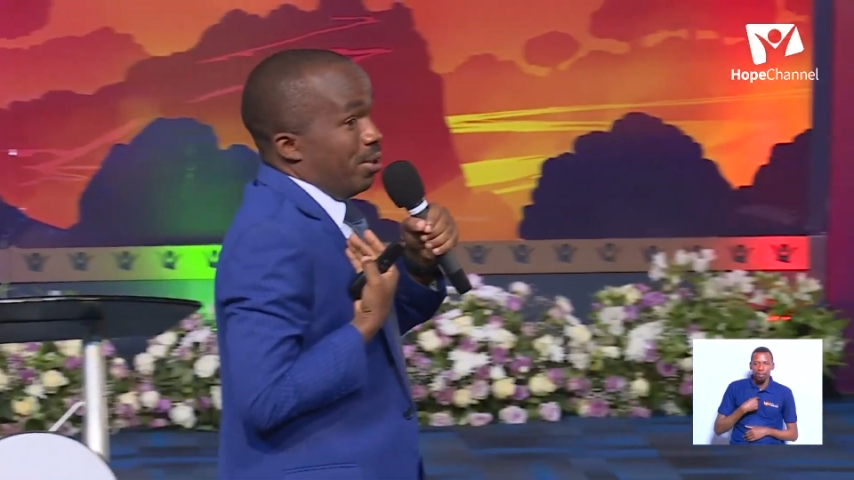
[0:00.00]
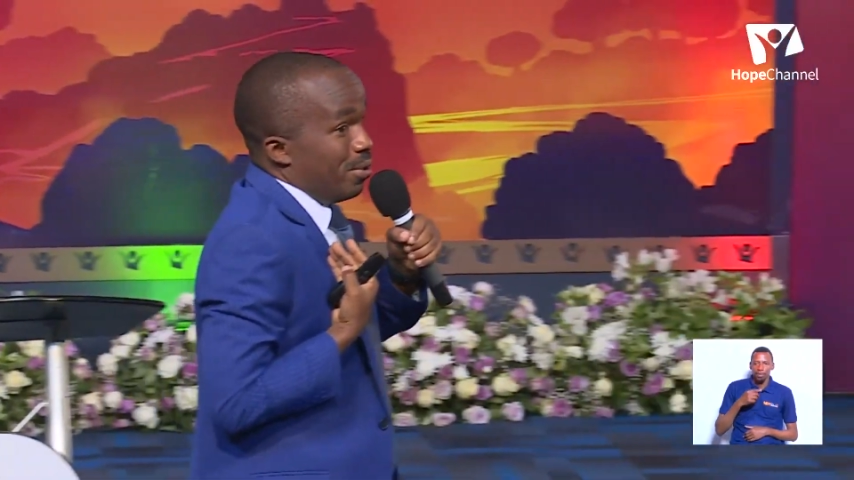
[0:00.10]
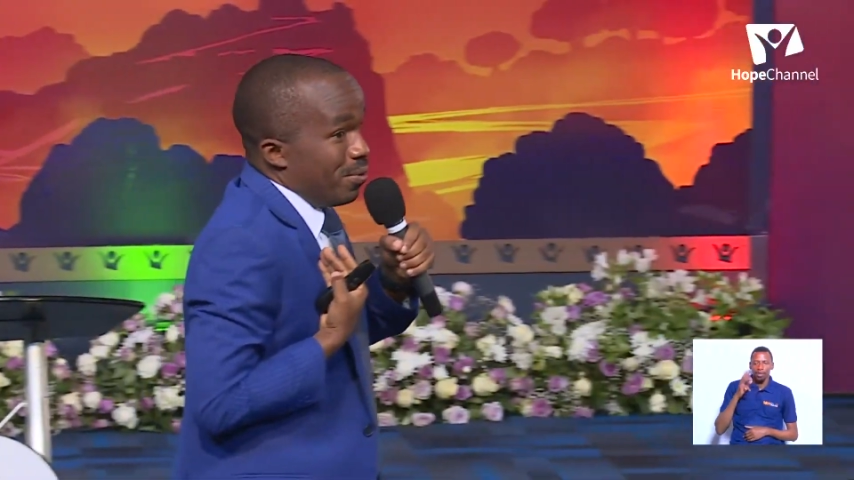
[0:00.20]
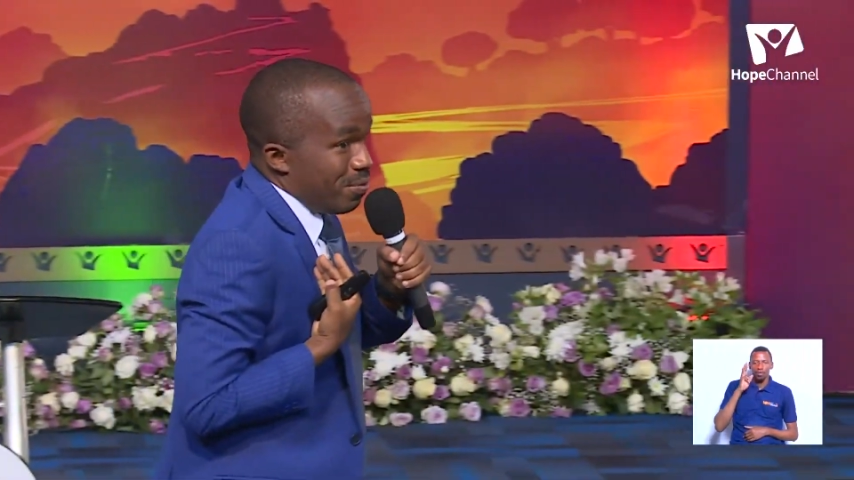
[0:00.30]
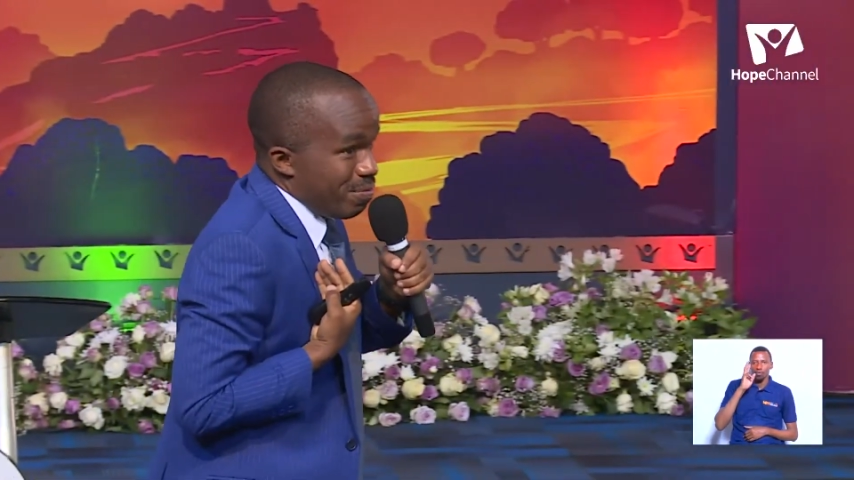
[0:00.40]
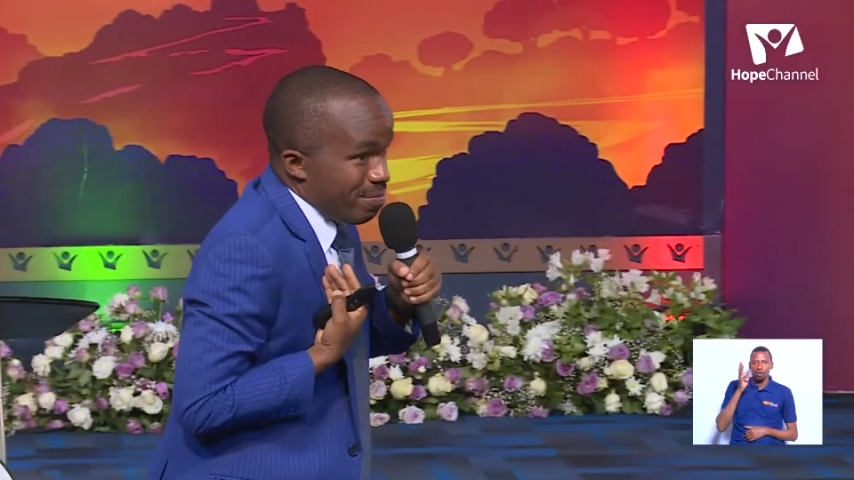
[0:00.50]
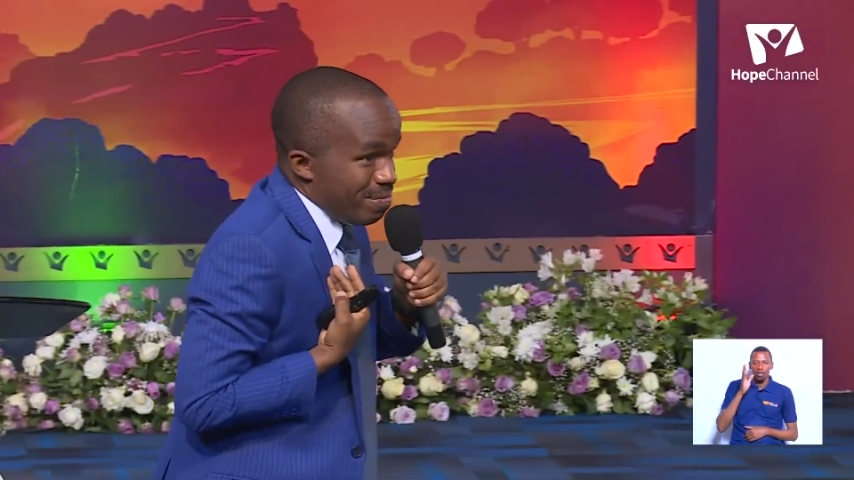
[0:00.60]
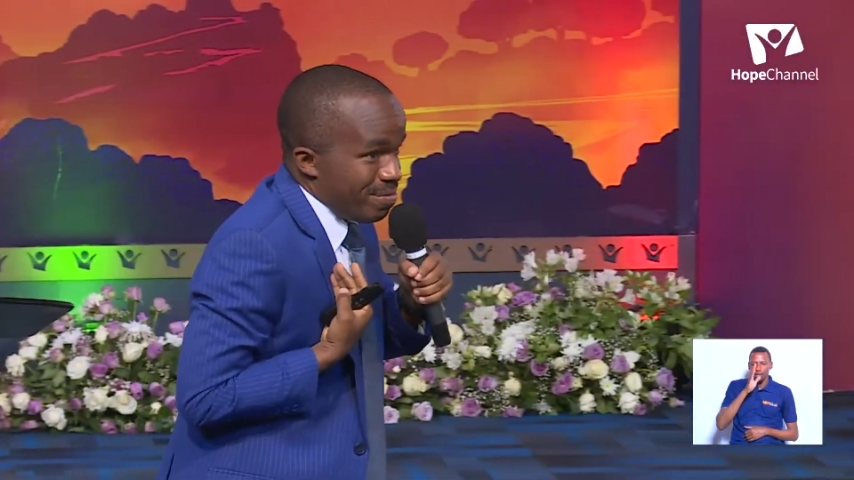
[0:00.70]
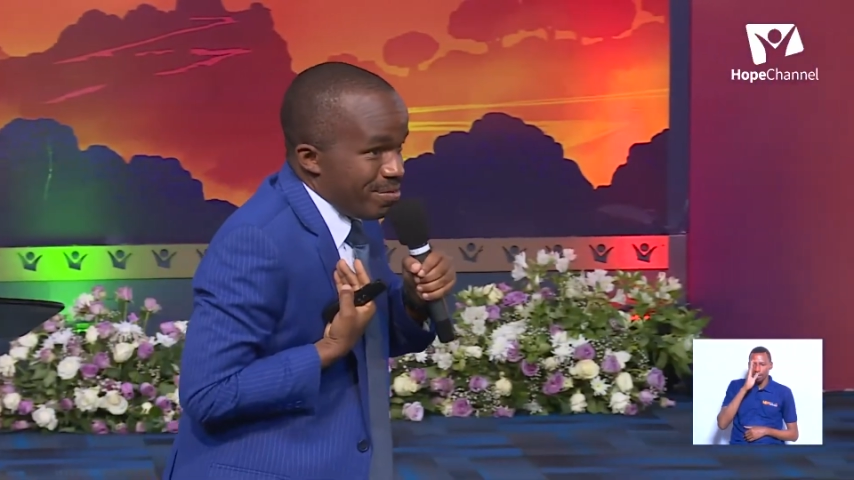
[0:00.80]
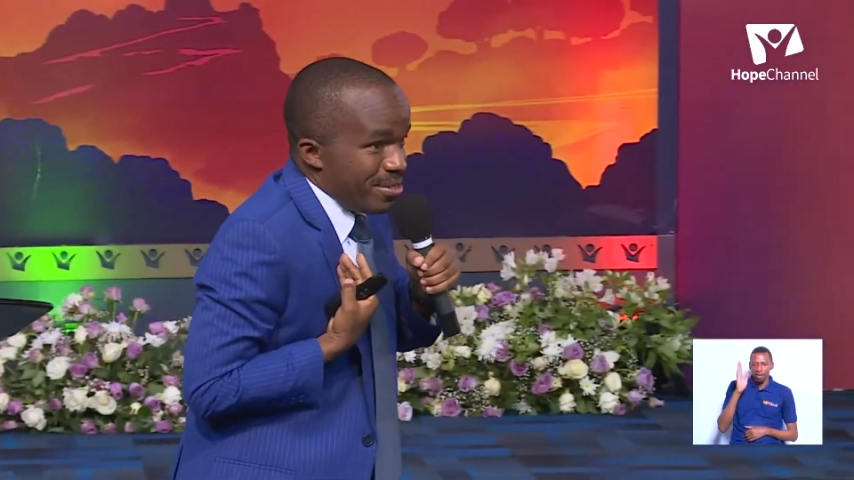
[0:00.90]
you.
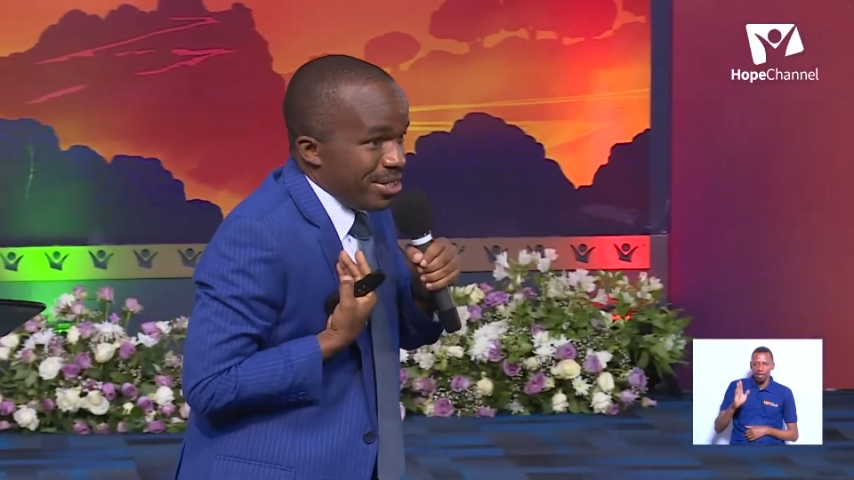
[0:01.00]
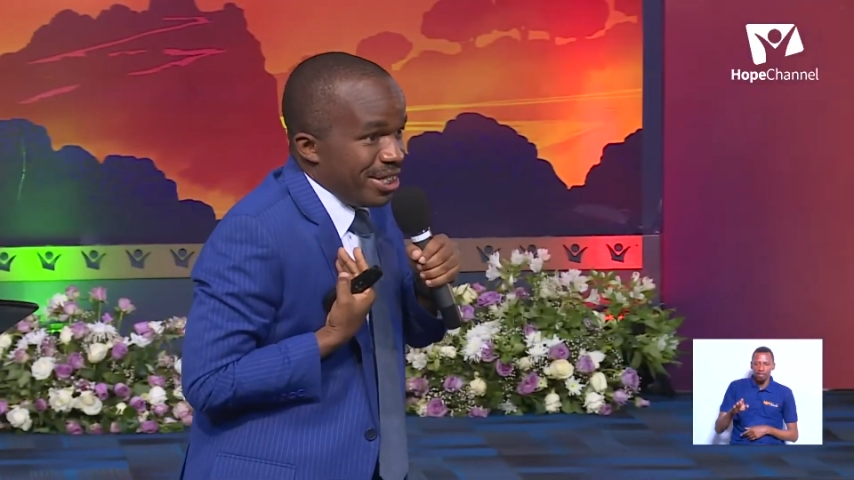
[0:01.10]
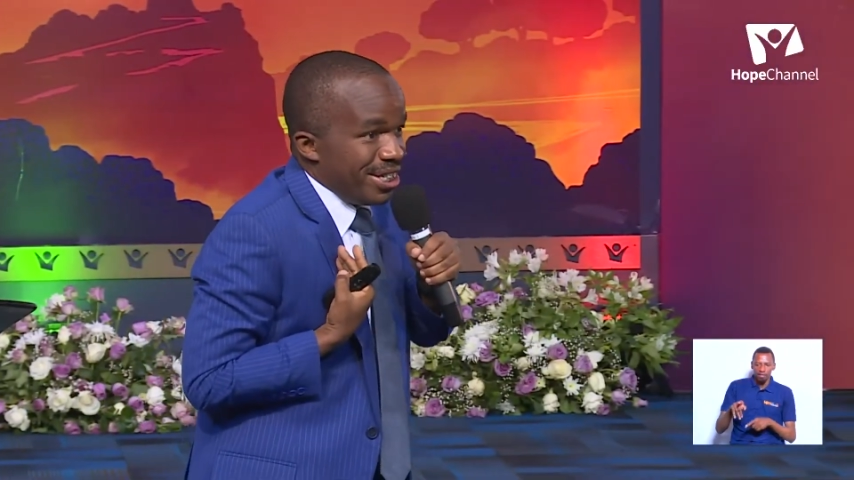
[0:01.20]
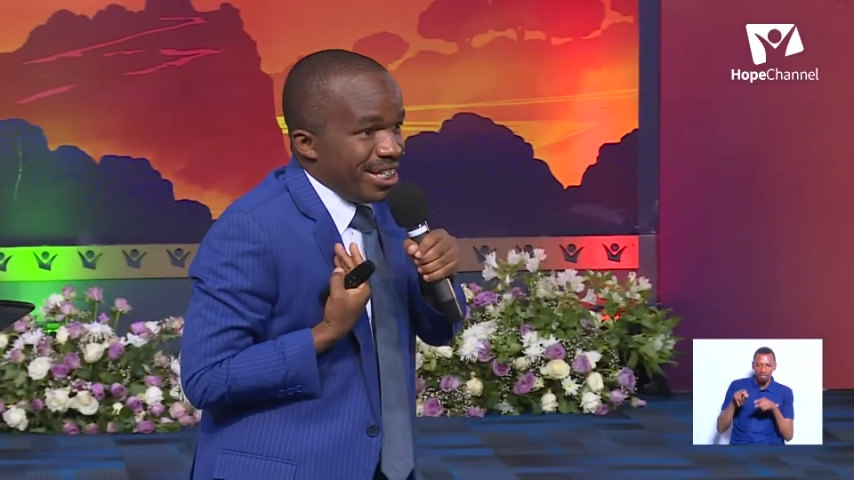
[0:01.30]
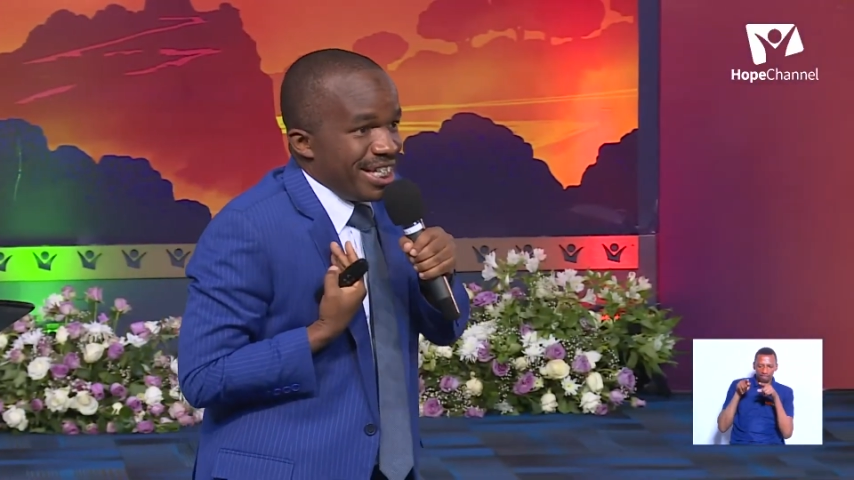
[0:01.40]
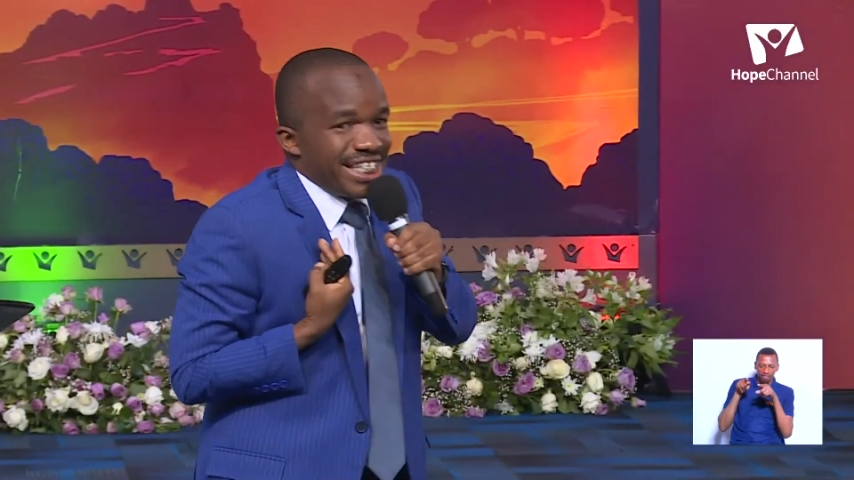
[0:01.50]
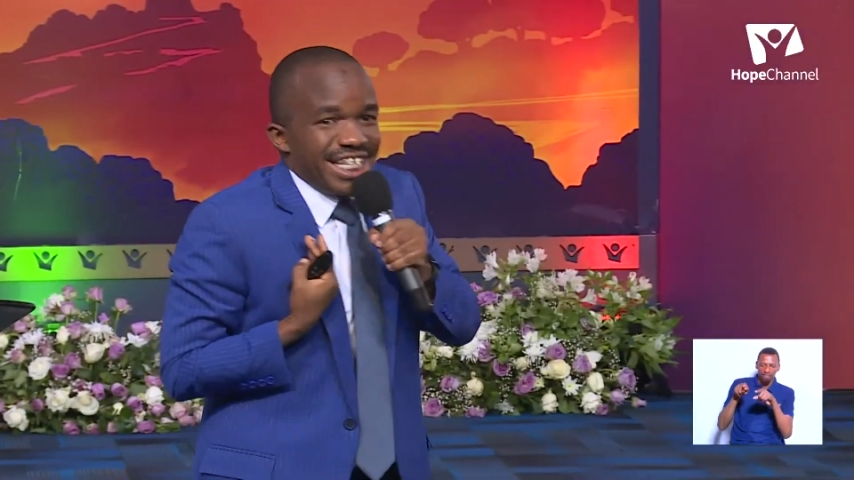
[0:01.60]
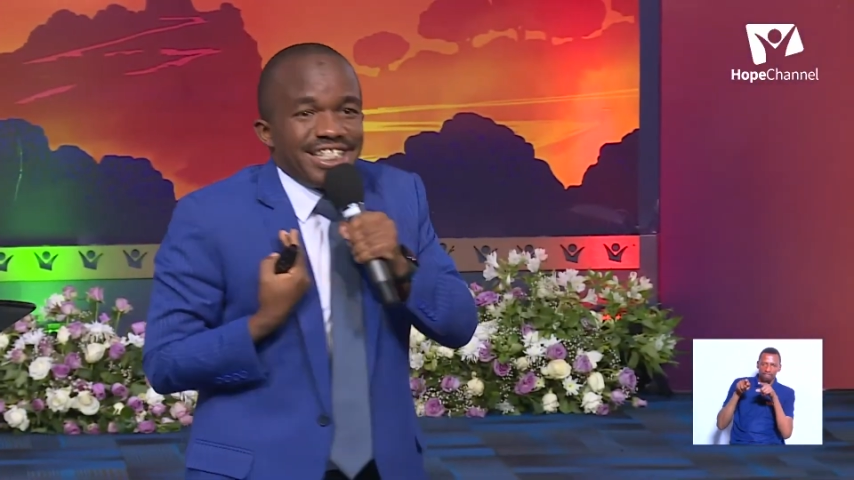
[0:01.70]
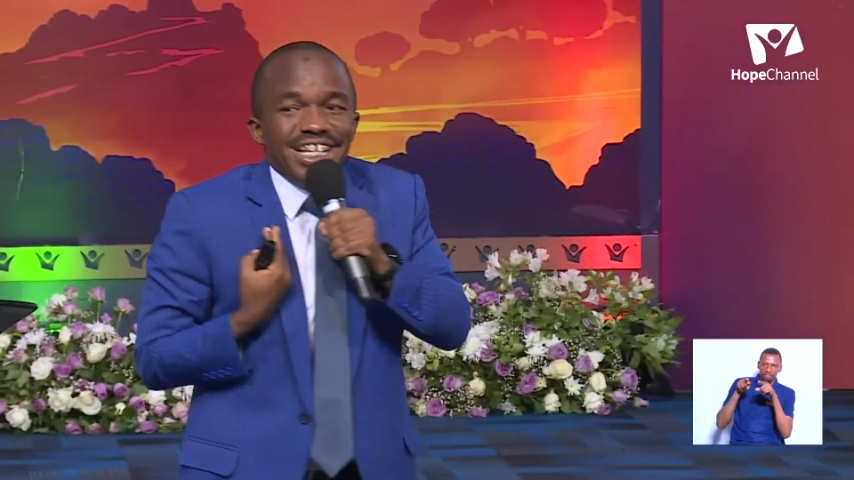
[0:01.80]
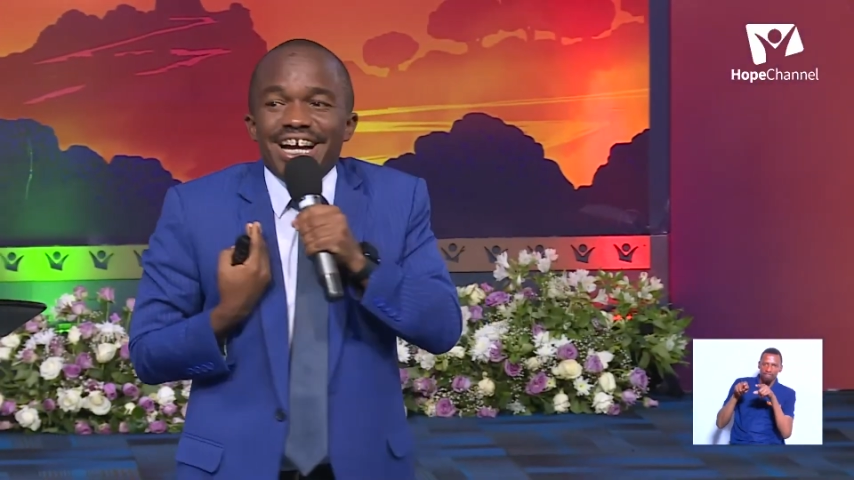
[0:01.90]
That's